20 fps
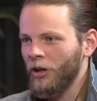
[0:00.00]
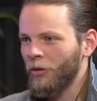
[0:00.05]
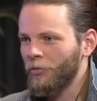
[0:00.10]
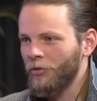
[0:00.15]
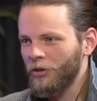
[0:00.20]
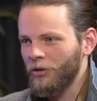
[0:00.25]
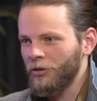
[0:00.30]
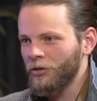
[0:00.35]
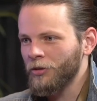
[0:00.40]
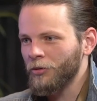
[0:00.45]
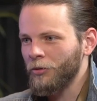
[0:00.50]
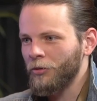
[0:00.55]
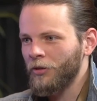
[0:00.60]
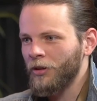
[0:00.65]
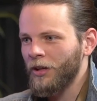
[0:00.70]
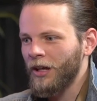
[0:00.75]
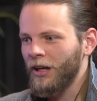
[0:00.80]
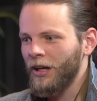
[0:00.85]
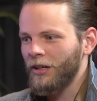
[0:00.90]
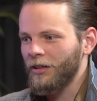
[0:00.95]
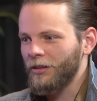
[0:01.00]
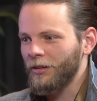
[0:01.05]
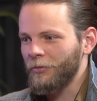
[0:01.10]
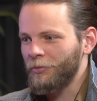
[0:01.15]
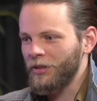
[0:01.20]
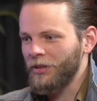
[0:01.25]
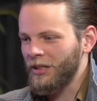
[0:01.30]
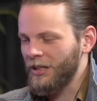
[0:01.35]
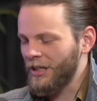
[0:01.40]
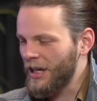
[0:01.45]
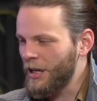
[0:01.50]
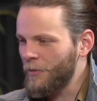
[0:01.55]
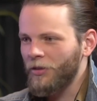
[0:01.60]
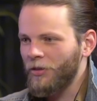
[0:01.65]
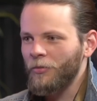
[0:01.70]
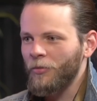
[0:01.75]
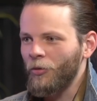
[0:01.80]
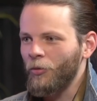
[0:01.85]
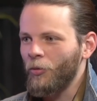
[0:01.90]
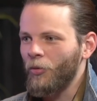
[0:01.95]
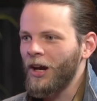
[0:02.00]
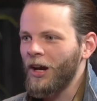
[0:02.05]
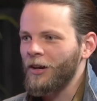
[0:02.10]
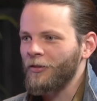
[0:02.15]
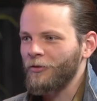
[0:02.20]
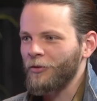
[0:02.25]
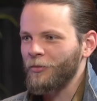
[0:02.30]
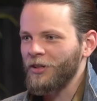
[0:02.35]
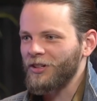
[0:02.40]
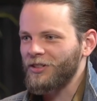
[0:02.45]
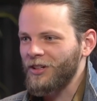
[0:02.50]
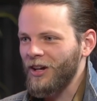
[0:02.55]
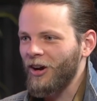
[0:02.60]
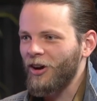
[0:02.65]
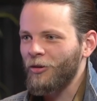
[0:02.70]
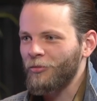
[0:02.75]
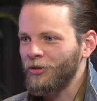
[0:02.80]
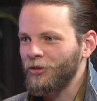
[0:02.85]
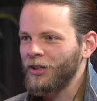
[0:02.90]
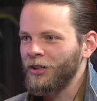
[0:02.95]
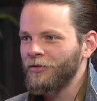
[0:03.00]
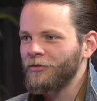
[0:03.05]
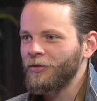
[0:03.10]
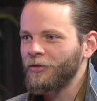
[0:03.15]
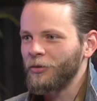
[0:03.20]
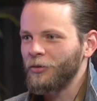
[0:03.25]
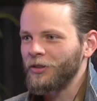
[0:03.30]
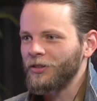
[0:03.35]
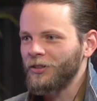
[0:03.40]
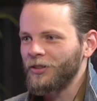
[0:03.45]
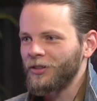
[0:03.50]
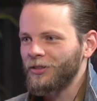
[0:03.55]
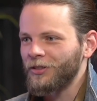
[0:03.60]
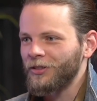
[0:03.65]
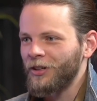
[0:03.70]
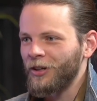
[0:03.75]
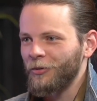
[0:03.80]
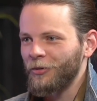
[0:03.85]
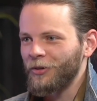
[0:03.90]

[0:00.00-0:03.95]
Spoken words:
the youth keep them away from these terrible influences. You know,